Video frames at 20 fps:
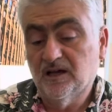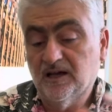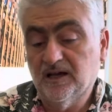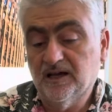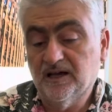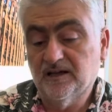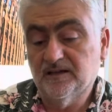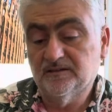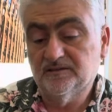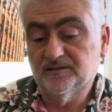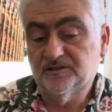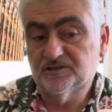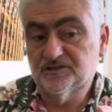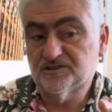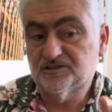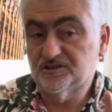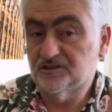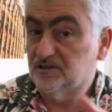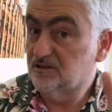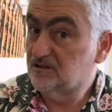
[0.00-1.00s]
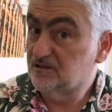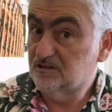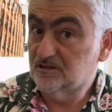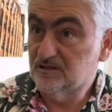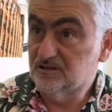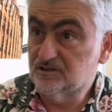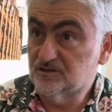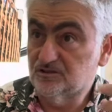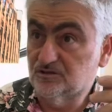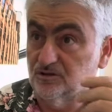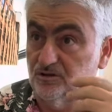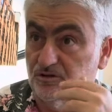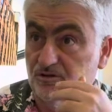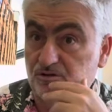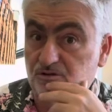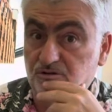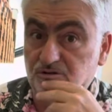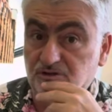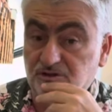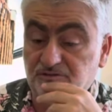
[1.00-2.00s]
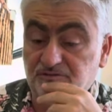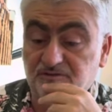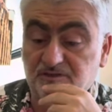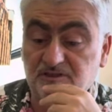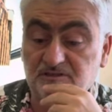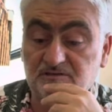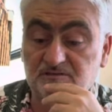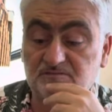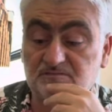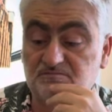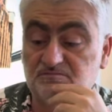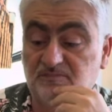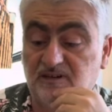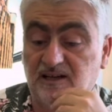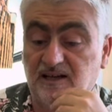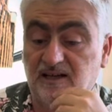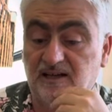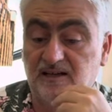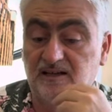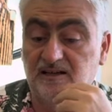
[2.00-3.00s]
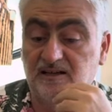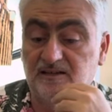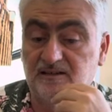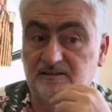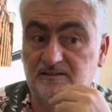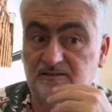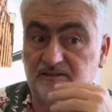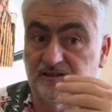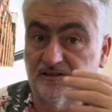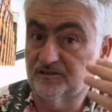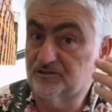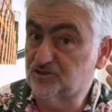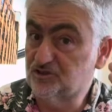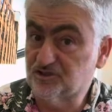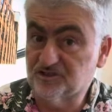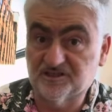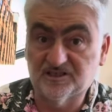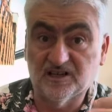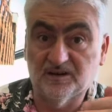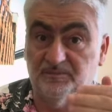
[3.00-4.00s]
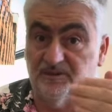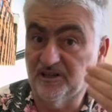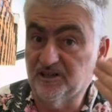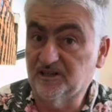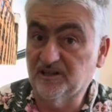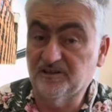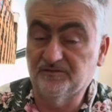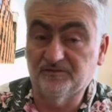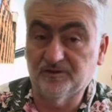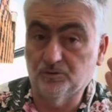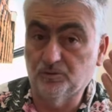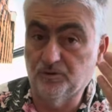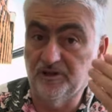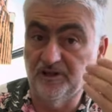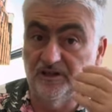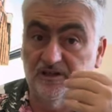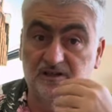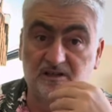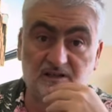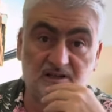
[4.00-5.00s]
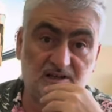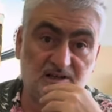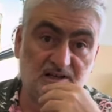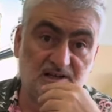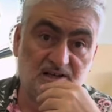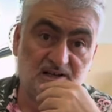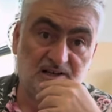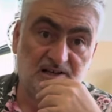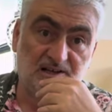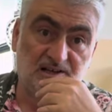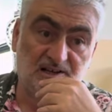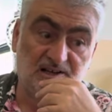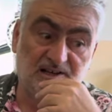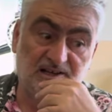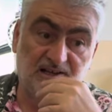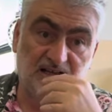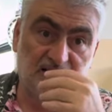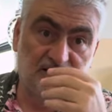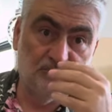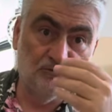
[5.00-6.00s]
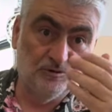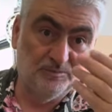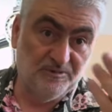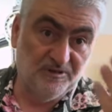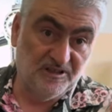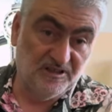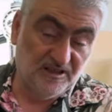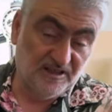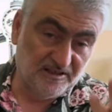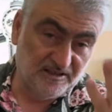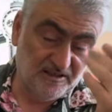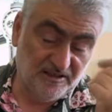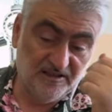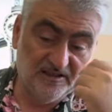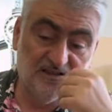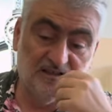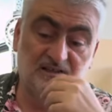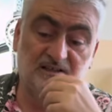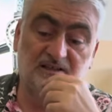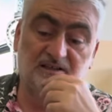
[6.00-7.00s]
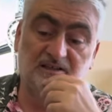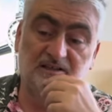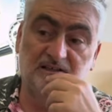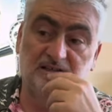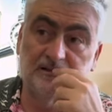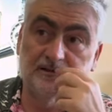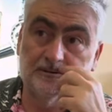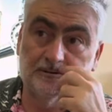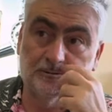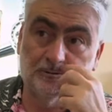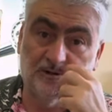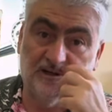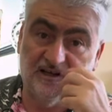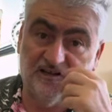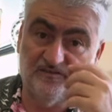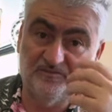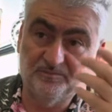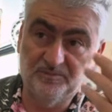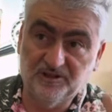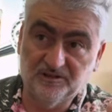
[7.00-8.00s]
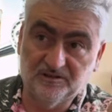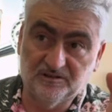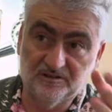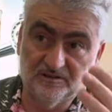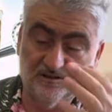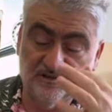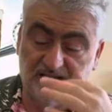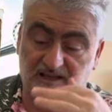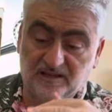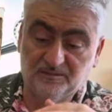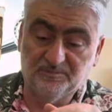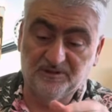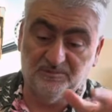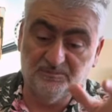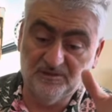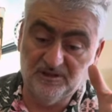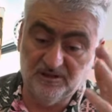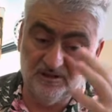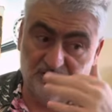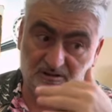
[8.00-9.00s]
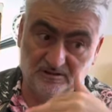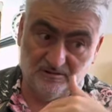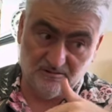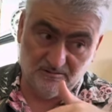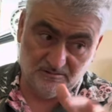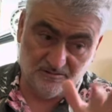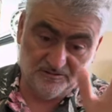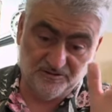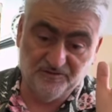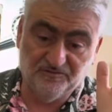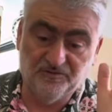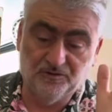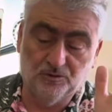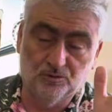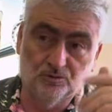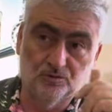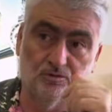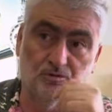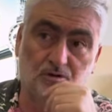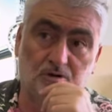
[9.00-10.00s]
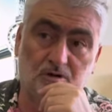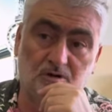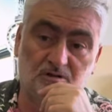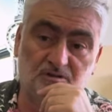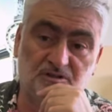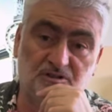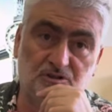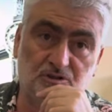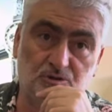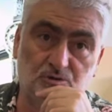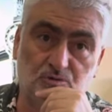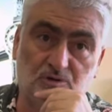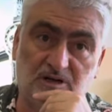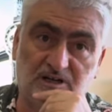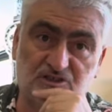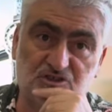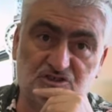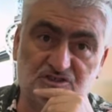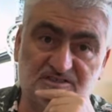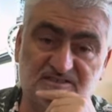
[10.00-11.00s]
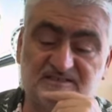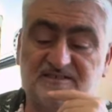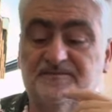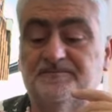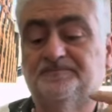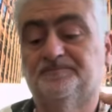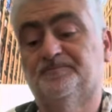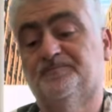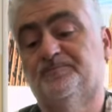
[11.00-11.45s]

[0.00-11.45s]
and this year is no different, and they're just coming in every week. And we've been lucky here to have Peter helping me review all the new watches.